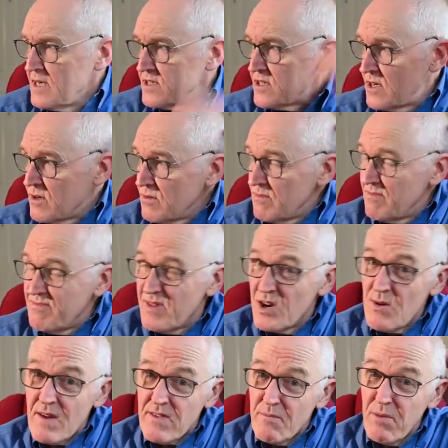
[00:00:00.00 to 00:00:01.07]
So
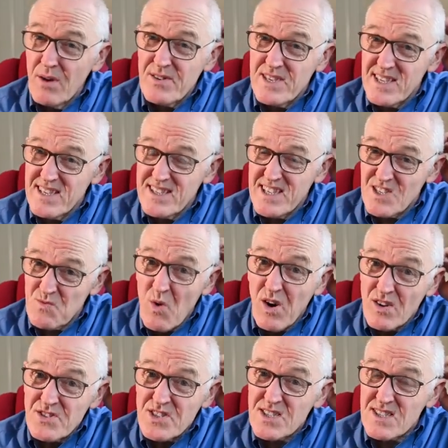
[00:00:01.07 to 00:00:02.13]
whoever body this
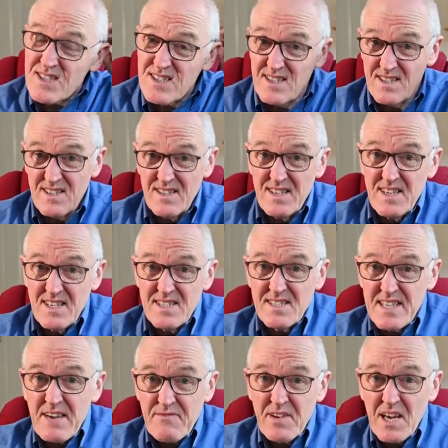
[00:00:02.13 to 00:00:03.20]
was
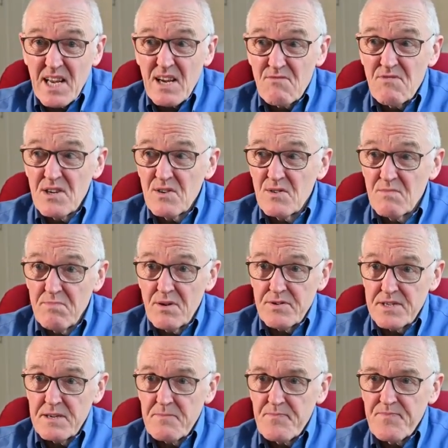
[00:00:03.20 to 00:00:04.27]
is definitely a real
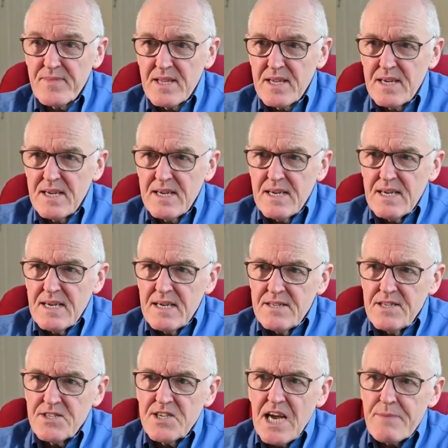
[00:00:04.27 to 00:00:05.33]
body.
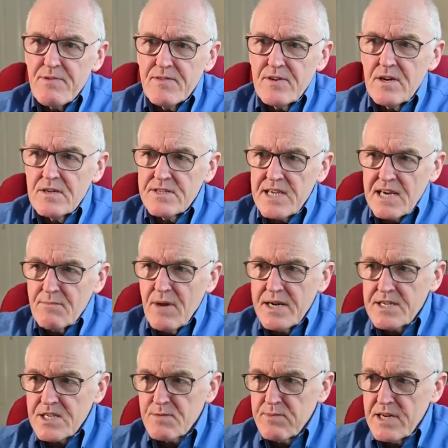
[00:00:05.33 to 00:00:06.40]
This type of contact
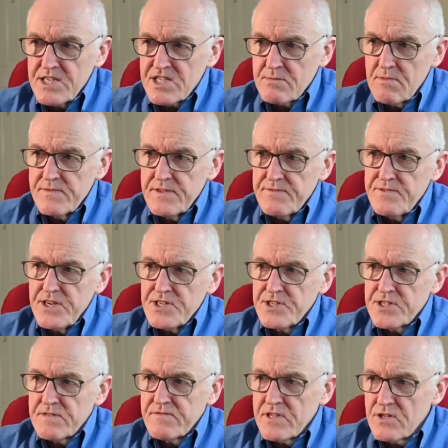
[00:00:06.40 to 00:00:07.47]
might explain some of the
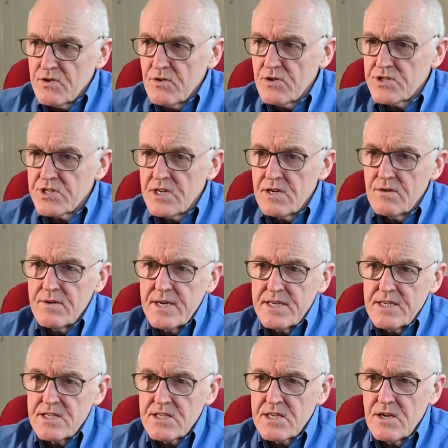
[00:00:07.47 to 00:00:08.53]
features of the torso.
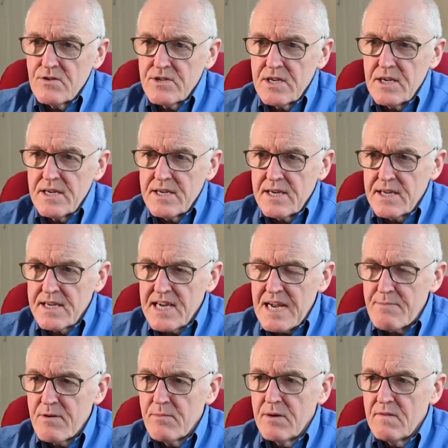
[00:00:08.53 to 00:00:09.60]
It is totally
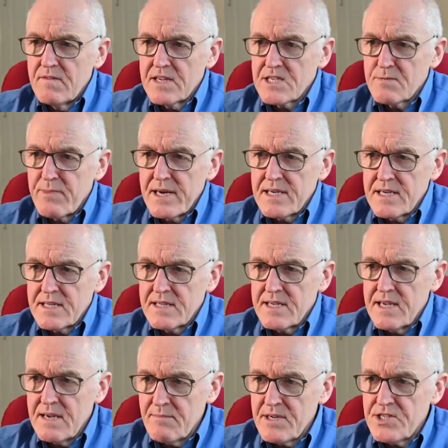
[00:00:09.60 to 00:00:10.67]
incapable of explaining
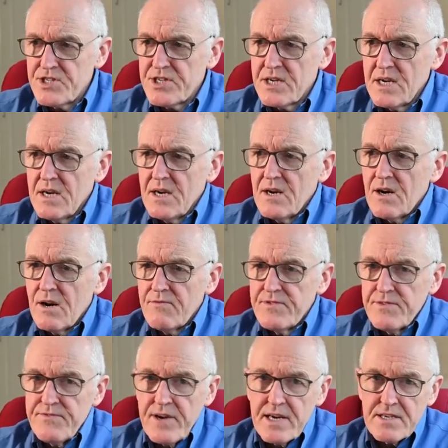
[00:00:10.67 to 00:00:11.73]
the image of
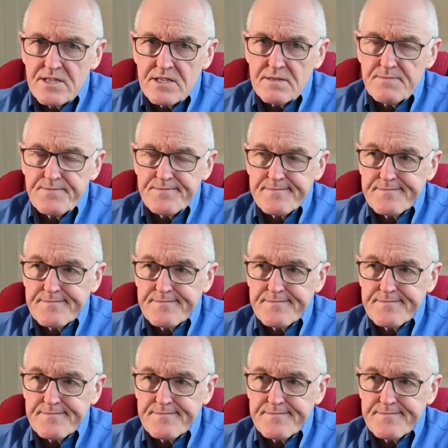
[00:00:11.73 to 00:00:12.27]
the face,